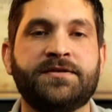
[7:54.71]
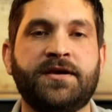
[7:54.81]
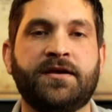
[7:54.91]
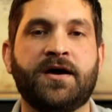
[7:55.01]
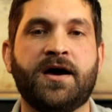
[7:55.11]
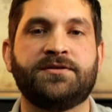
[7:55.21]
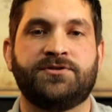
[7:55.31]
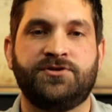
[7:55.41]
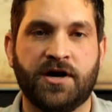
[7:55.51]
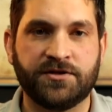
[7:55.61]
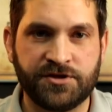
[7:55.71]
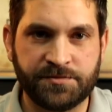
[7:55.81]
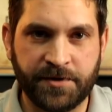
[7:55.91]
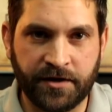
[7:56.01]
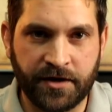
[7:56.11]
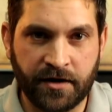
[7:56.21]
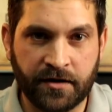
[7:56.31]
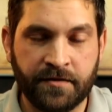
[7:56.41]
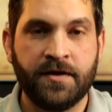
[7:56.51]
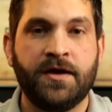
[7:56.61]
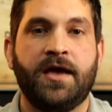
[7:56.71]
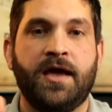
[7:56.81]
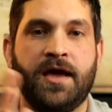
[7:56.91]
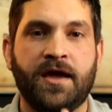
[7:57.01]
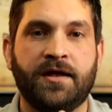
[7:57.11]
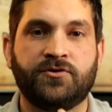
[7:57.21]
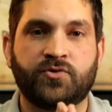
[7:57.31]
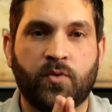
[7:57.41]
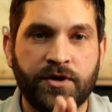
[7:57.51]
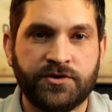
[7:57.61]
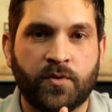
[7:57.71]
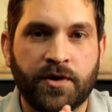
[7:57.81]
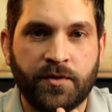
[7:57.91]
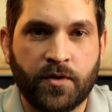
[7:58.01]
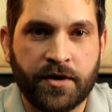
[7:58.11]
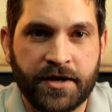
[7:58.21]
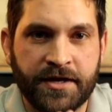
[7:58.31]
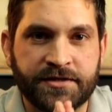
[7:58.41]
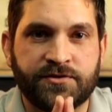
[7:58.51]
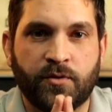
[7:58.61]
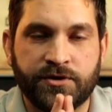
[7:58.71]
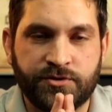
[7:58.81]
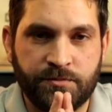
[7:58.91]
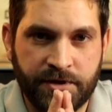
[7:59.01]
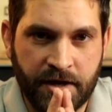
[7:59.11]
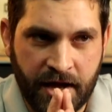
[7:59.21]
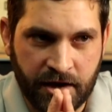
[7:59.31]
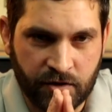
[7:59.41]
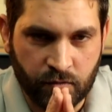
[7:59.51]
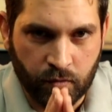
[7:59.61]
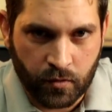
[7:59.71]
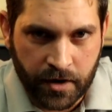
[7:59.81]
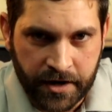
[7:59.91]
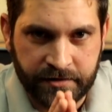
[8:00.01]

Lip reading: again, guys. Josh Isbell here. And 2021 is going to be a great